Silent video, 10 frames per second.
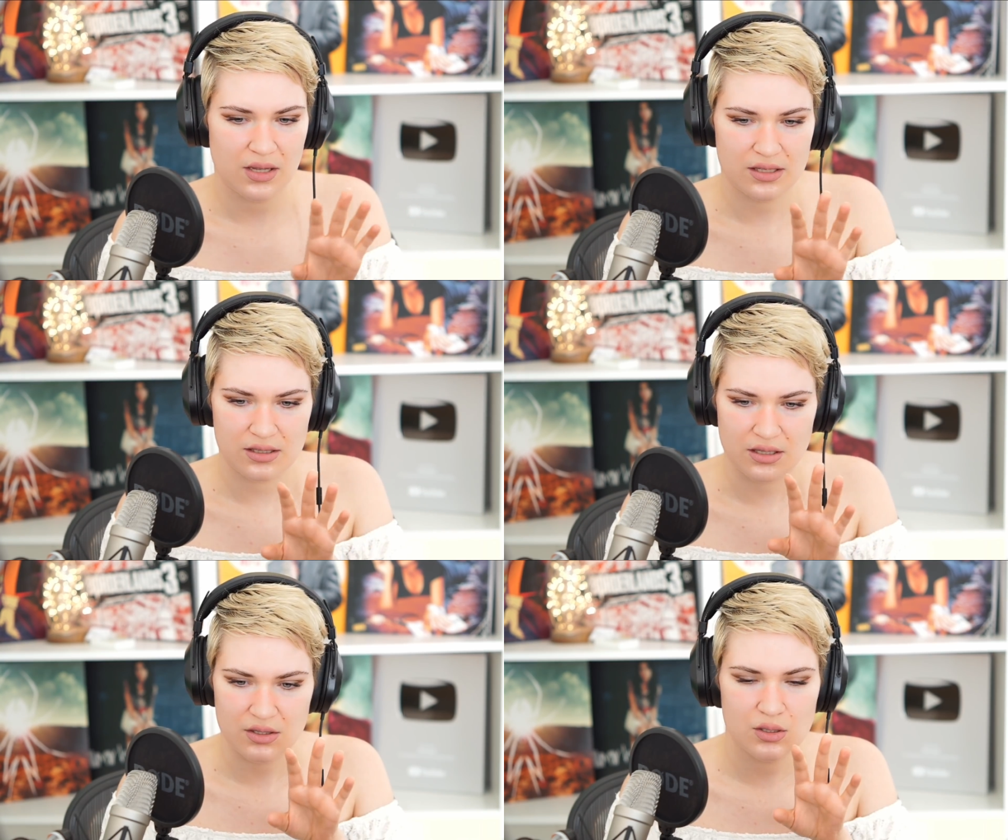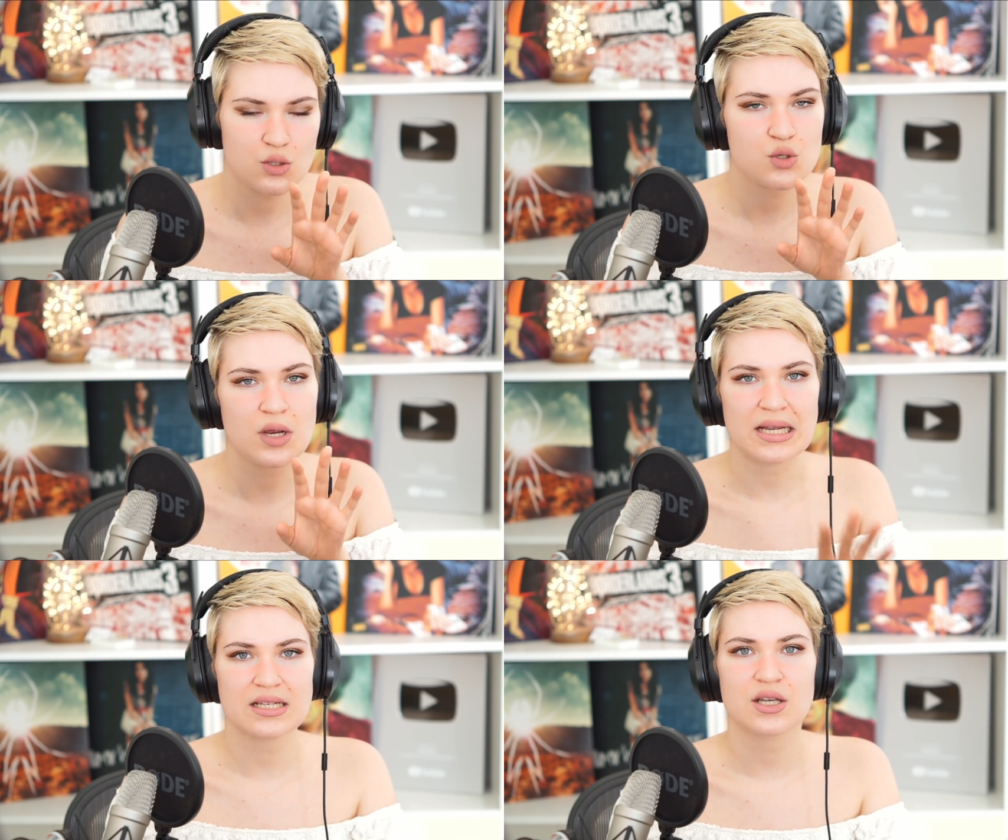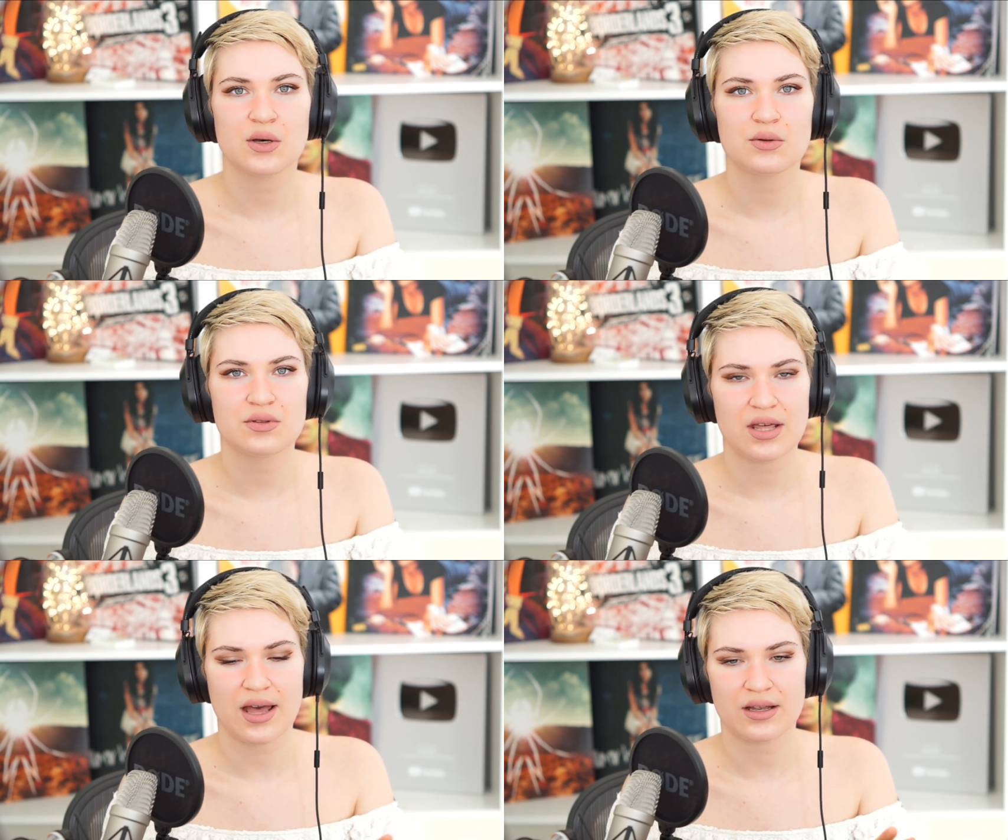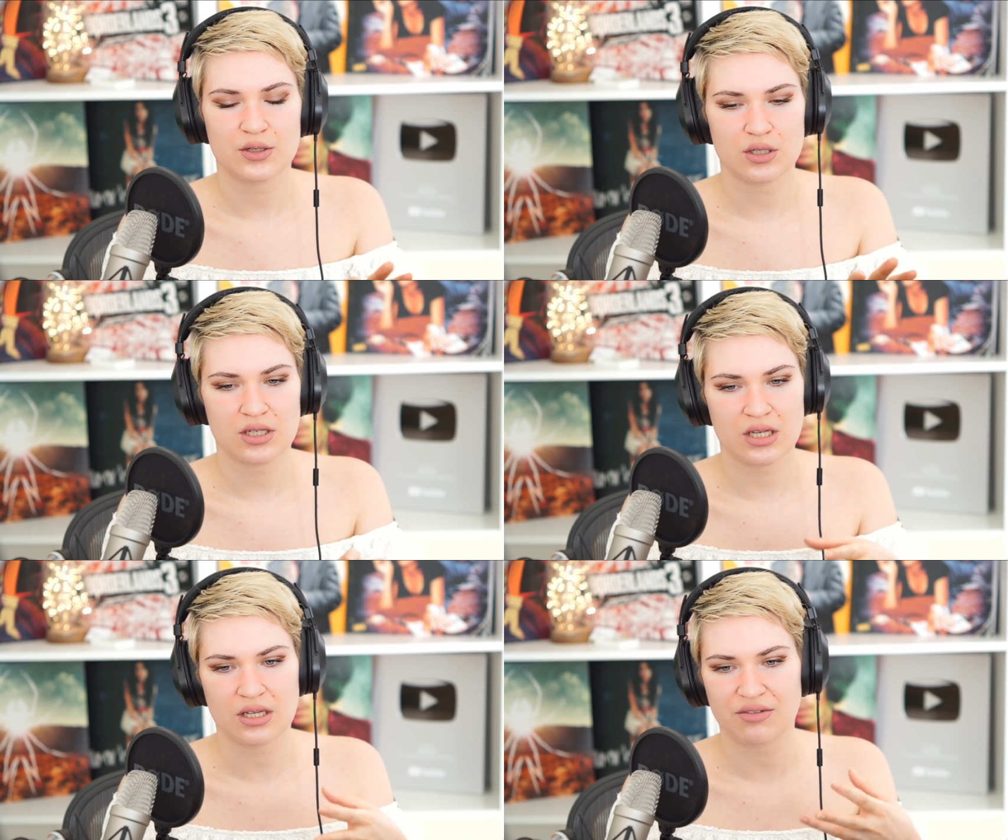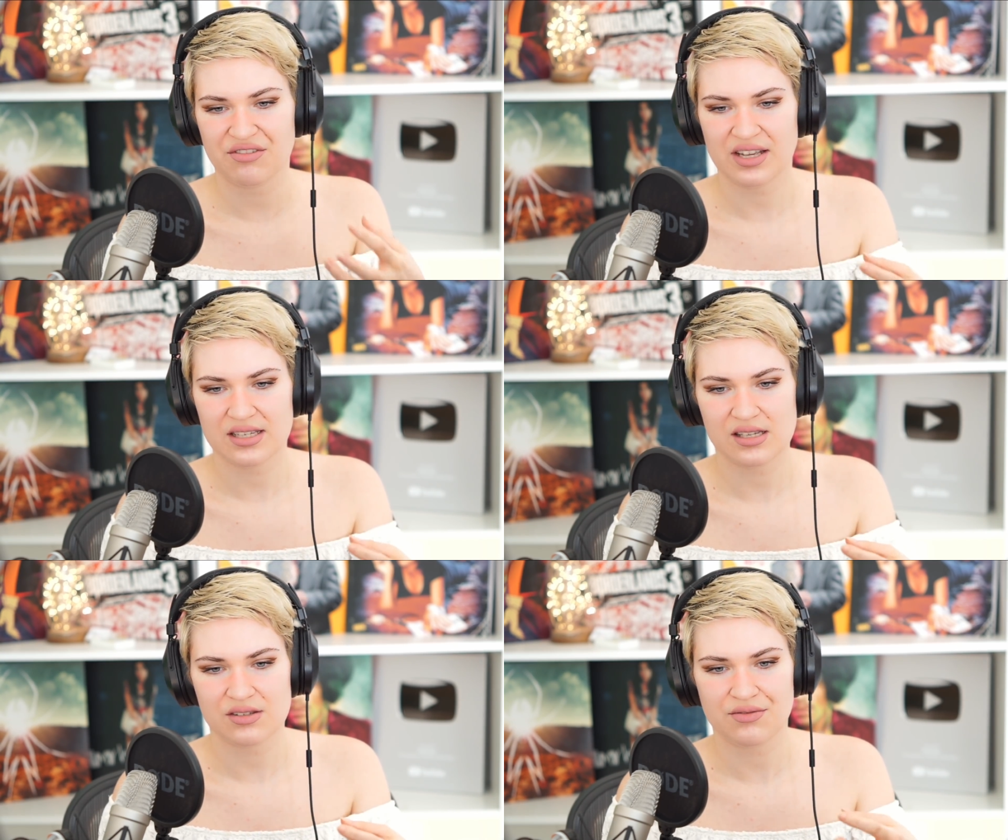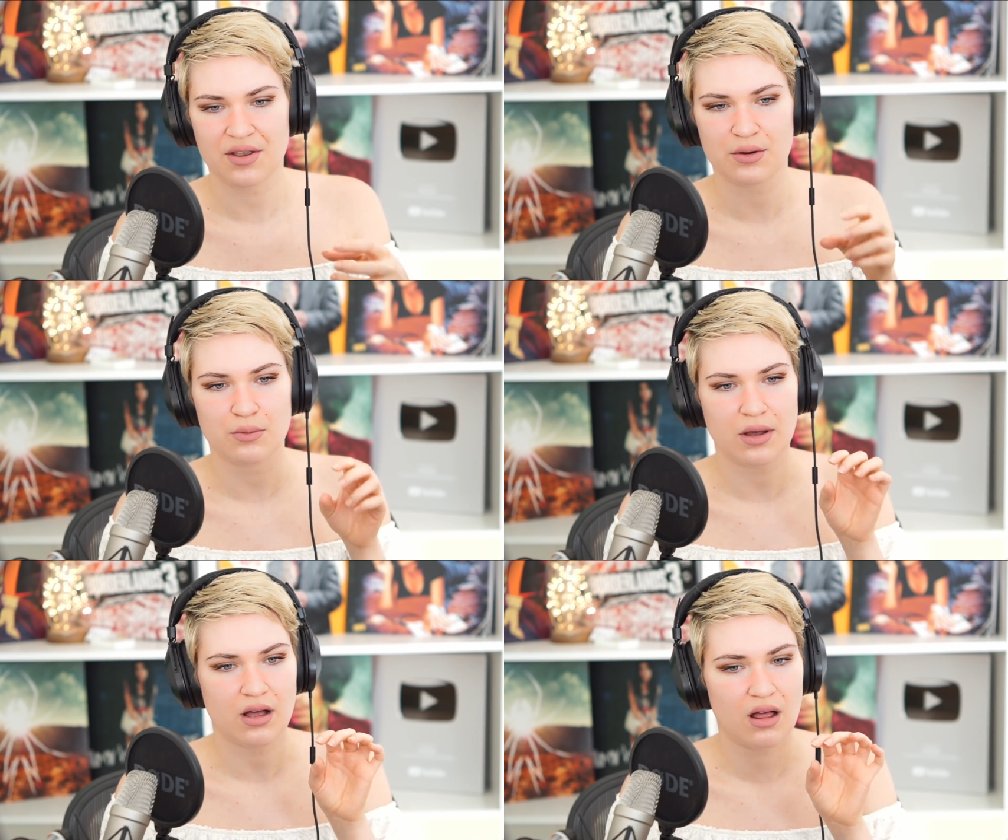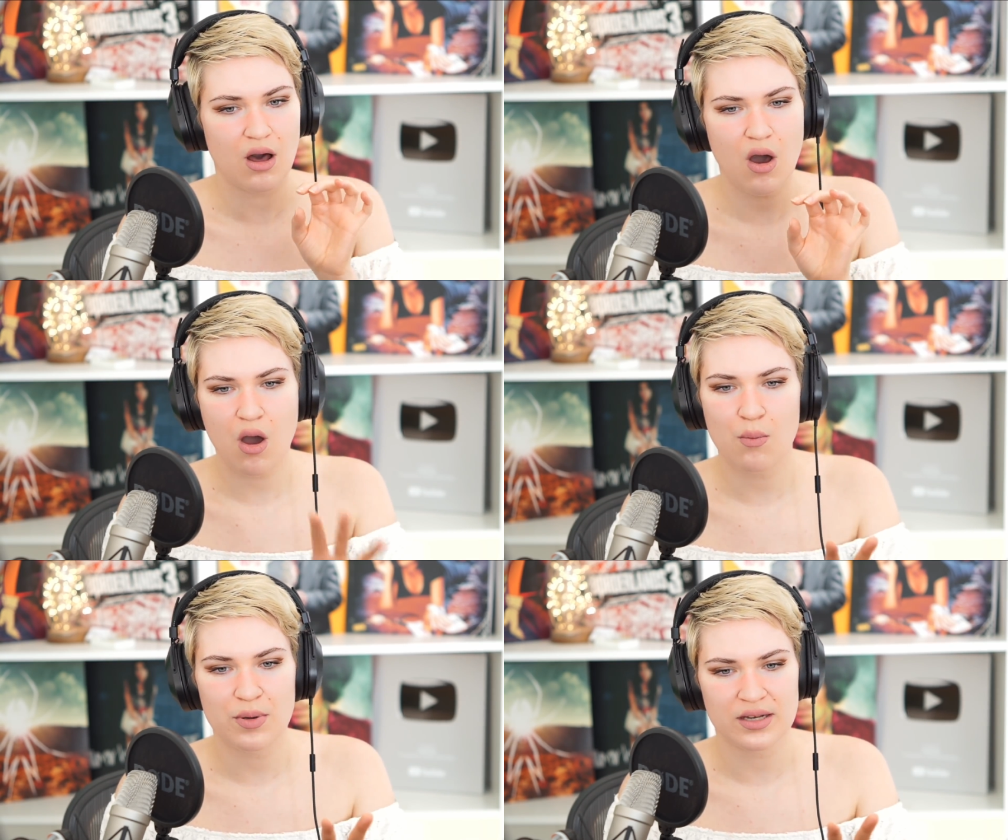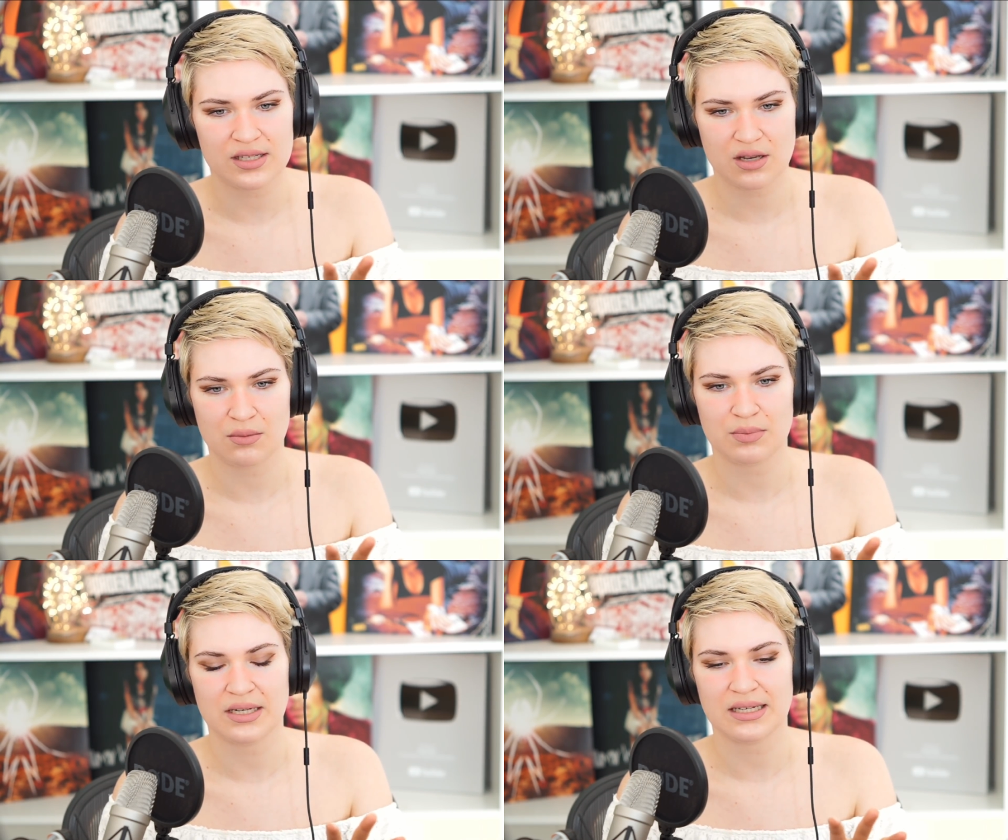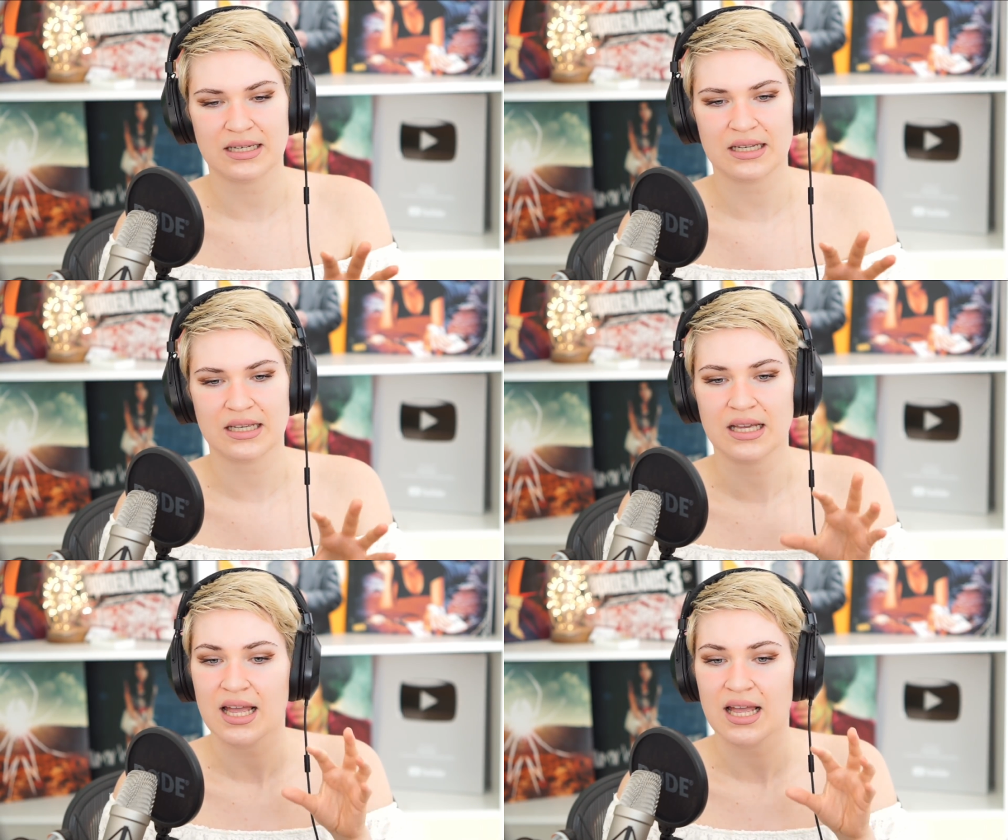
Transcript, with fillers: it's a straight tone that she fixes very well, open it completely,